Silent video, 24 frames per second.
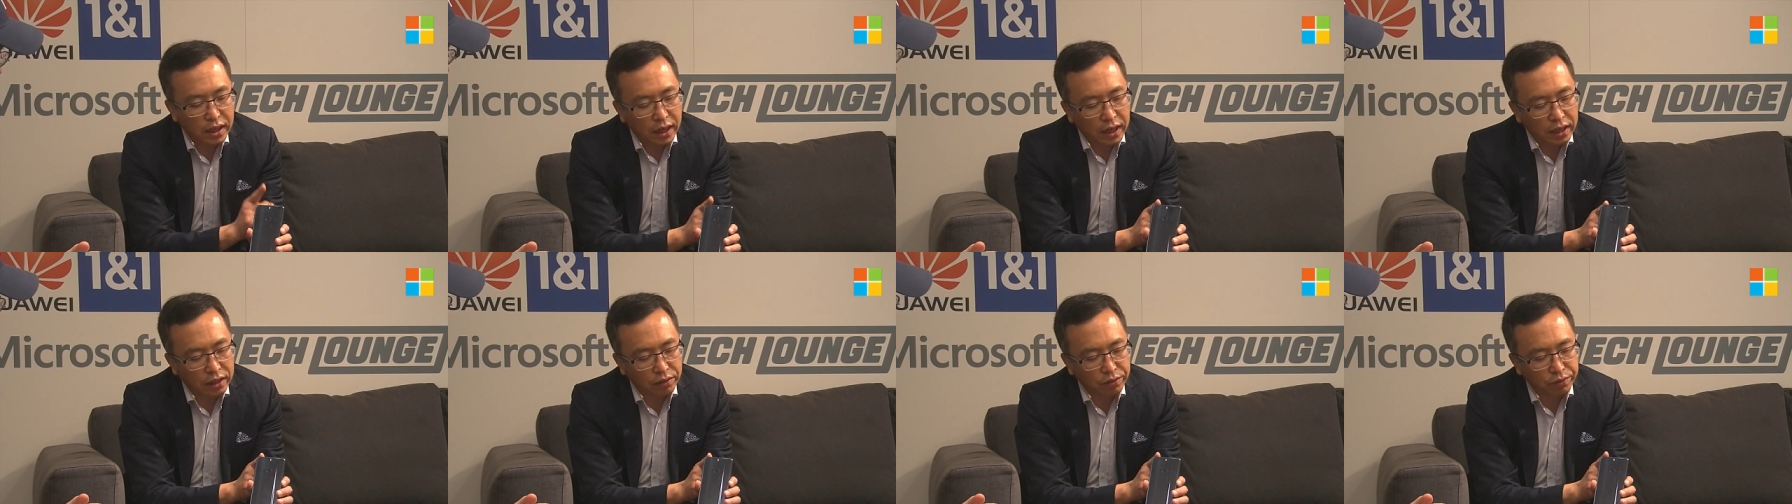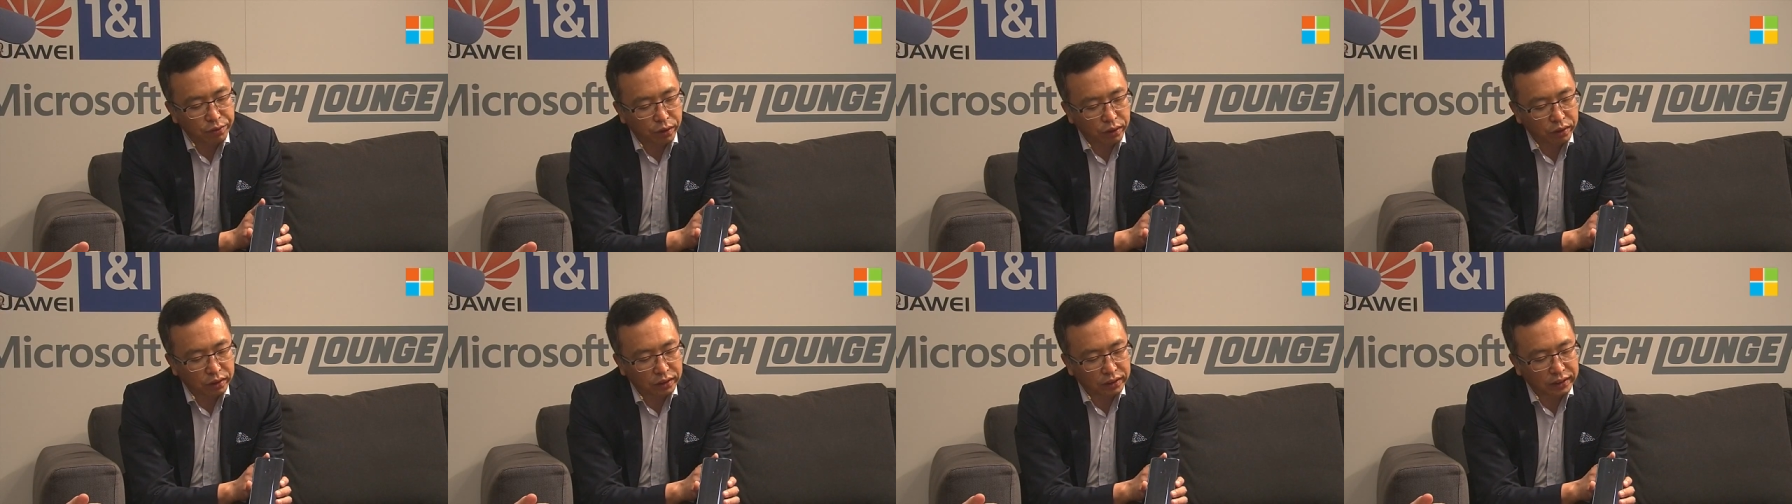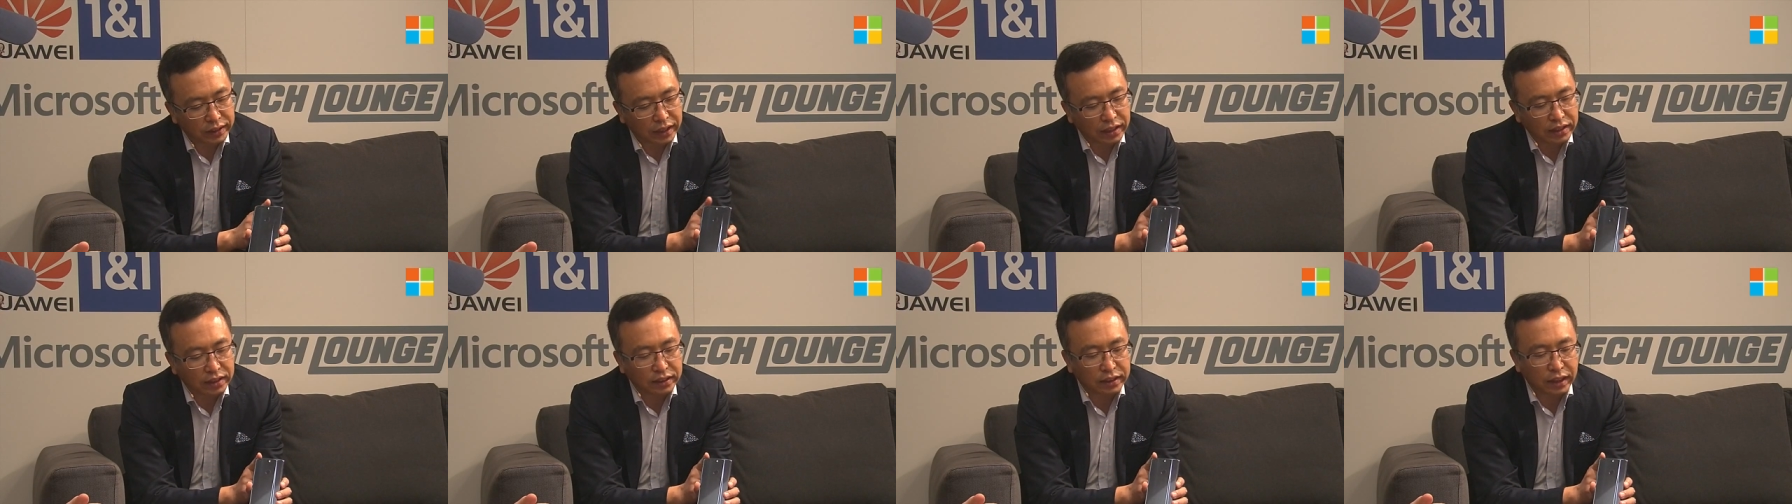And for the
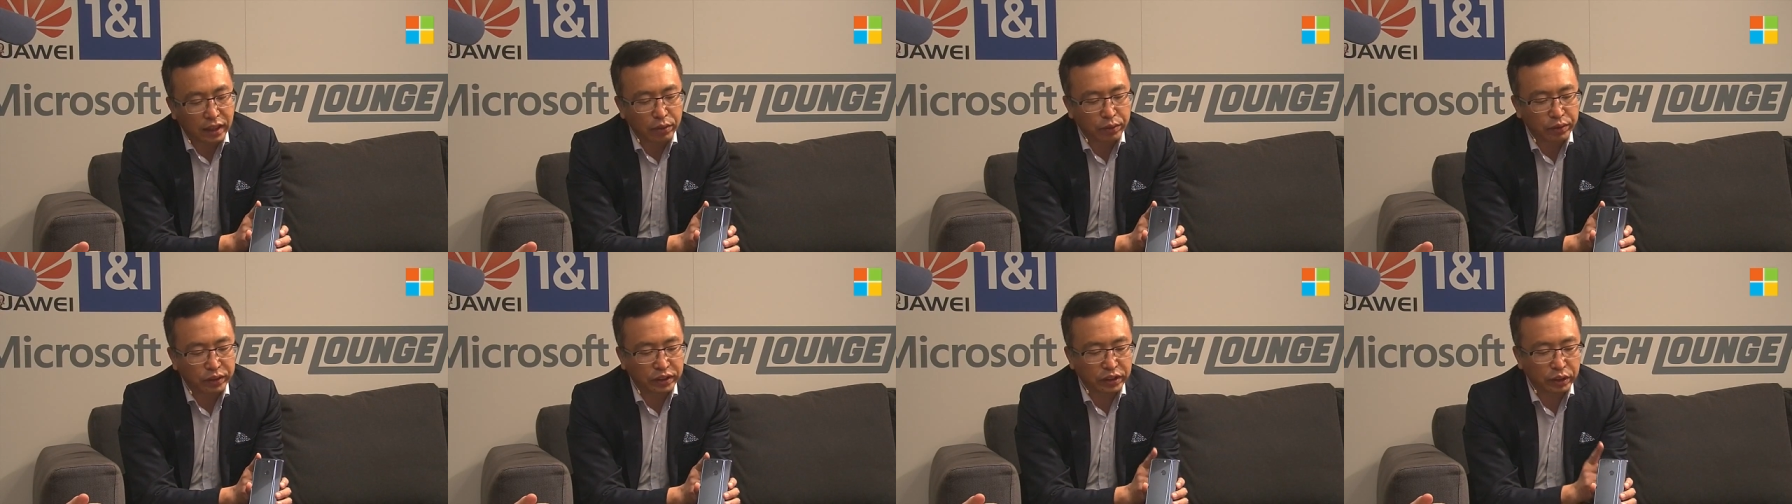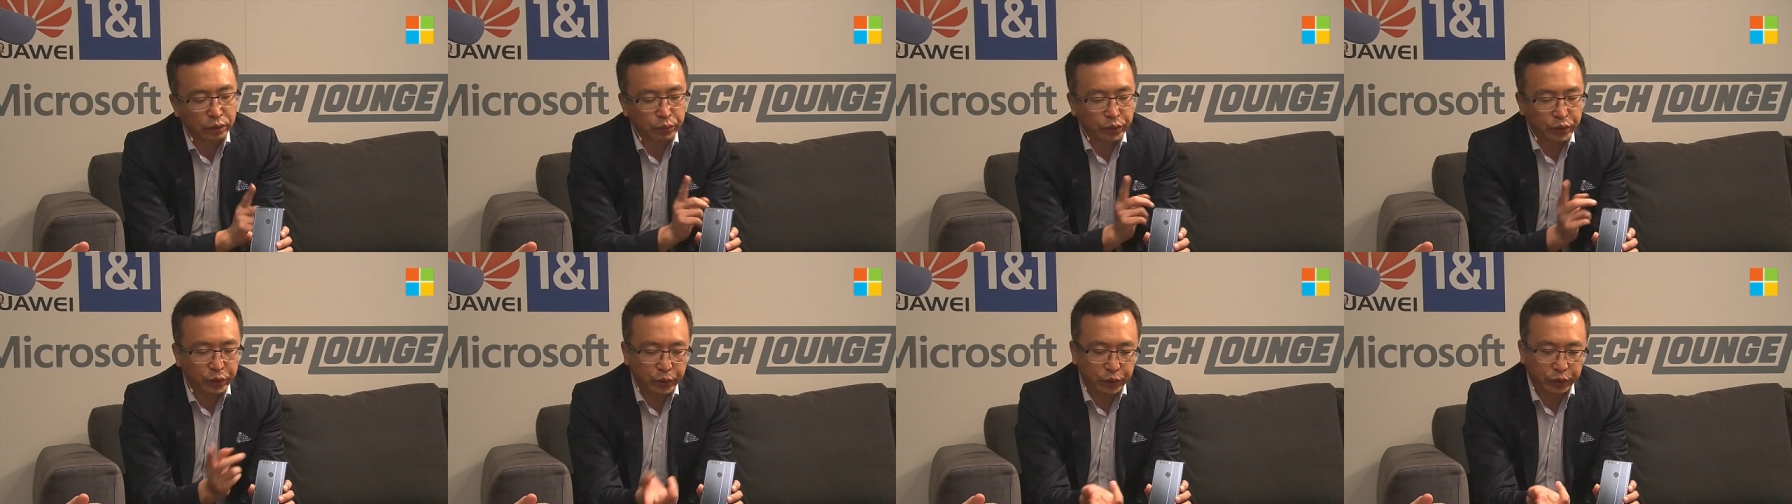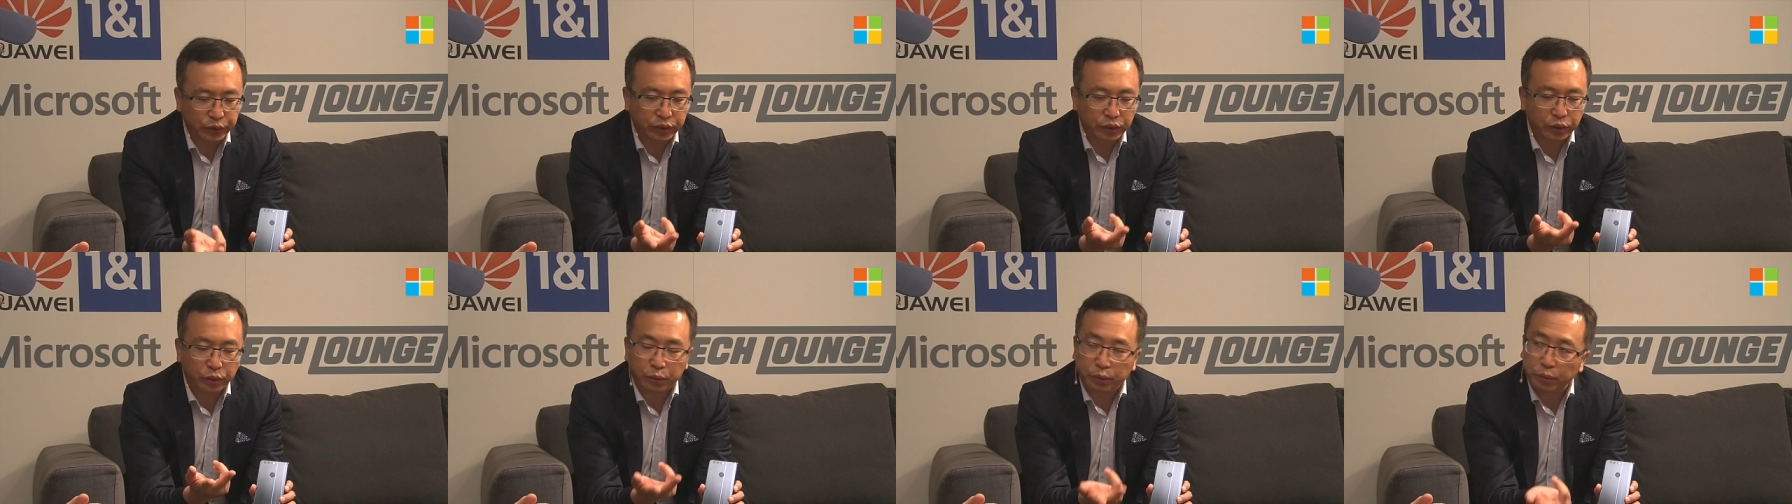second generation, we
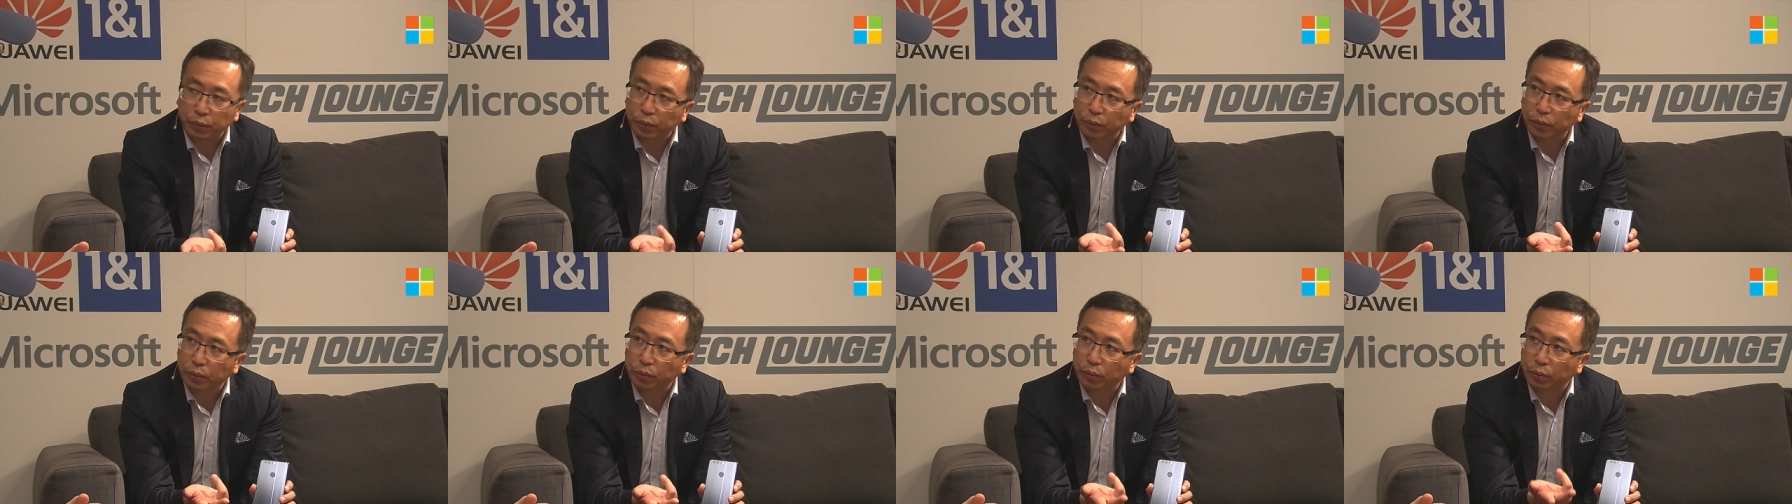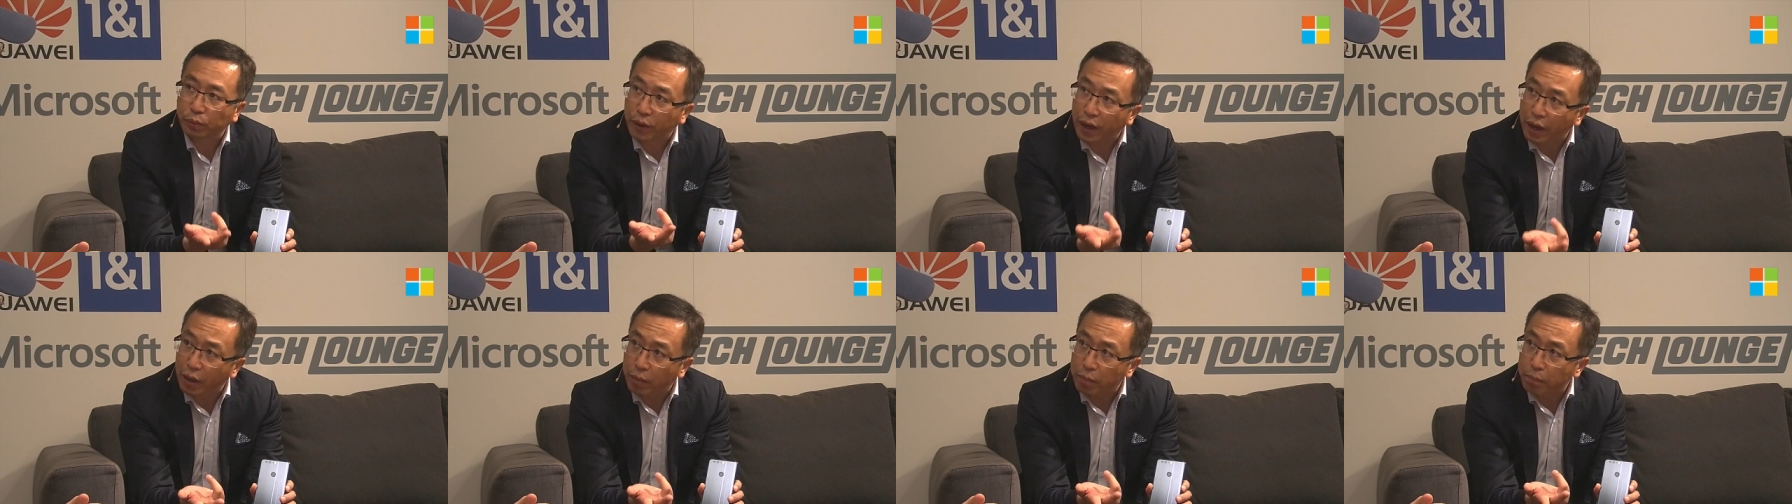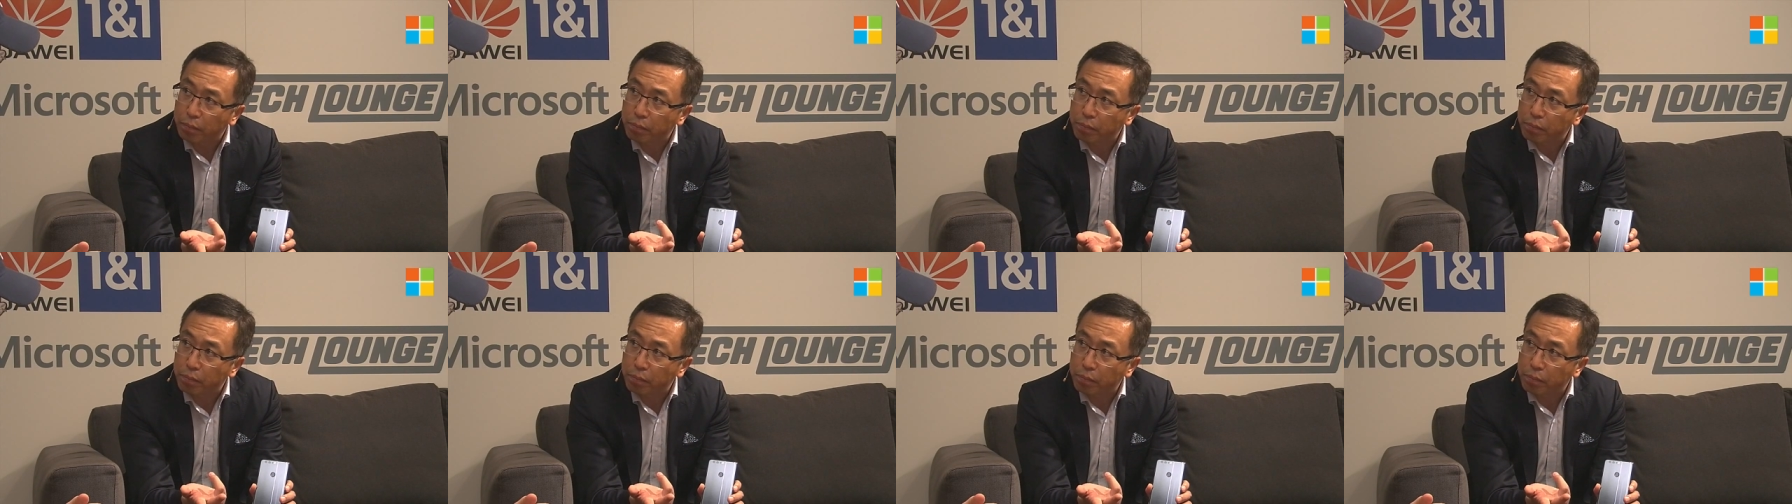used two mm-hmm. 12